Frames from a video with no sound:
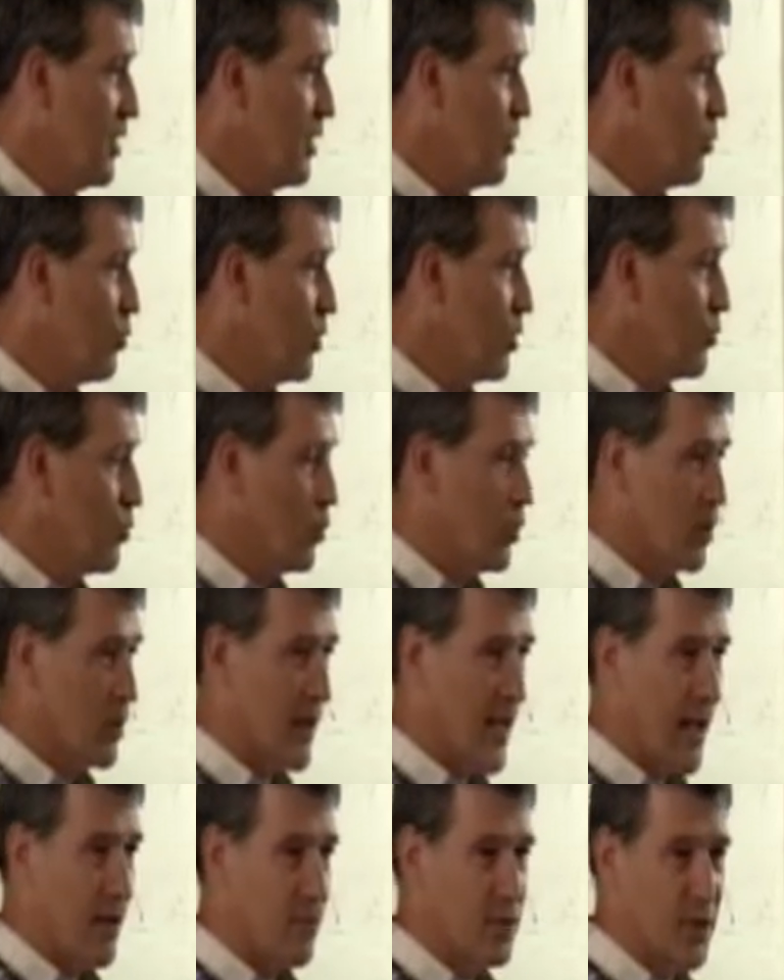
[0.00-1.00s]
when we're
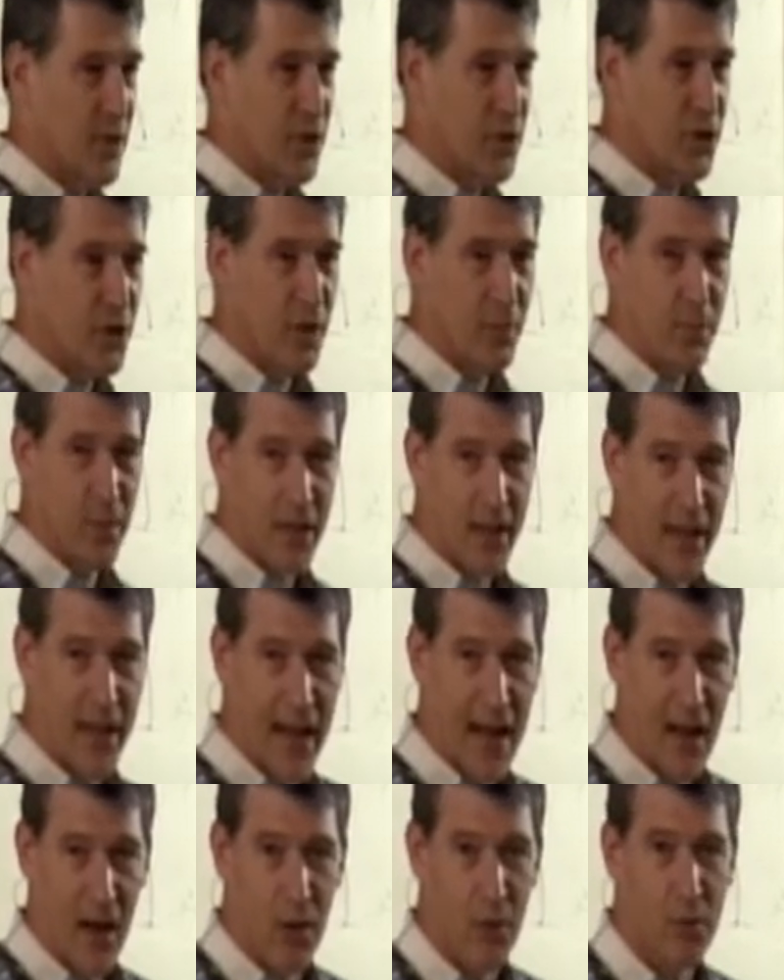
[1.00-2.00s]
counting sheep and
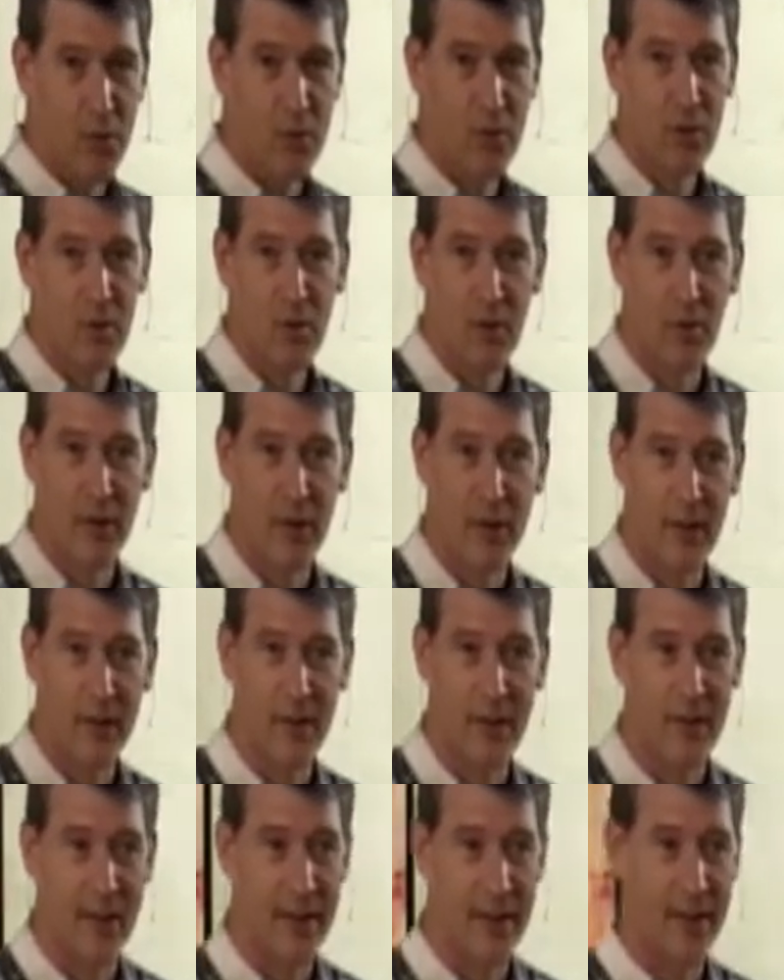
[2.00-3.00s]
cows or
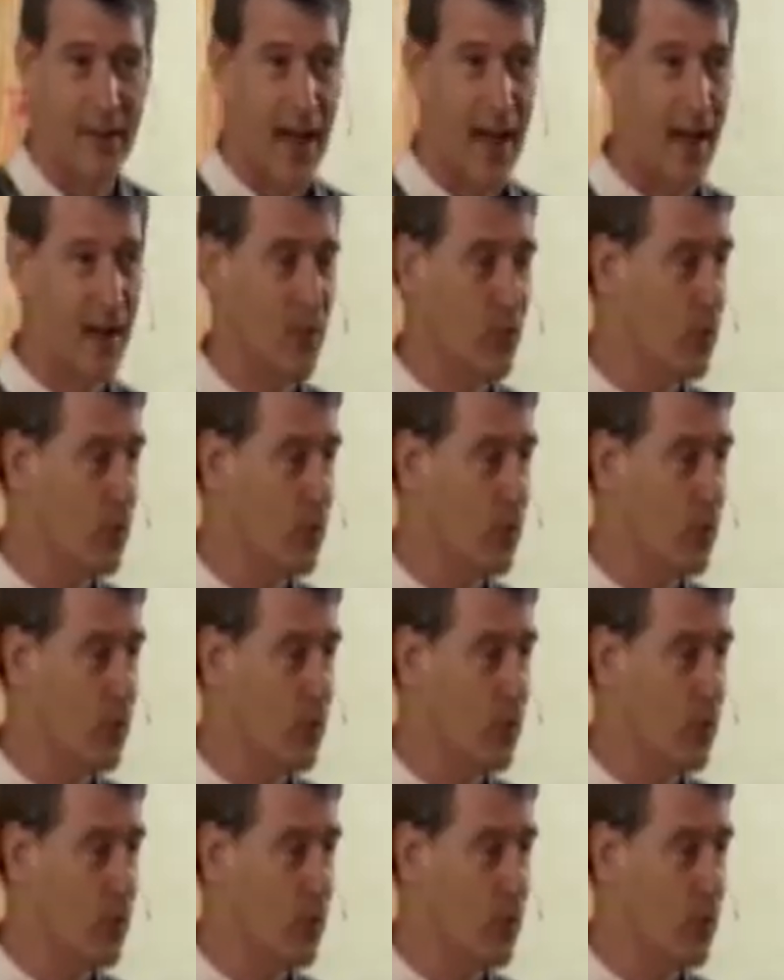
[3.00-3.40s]
anything like that,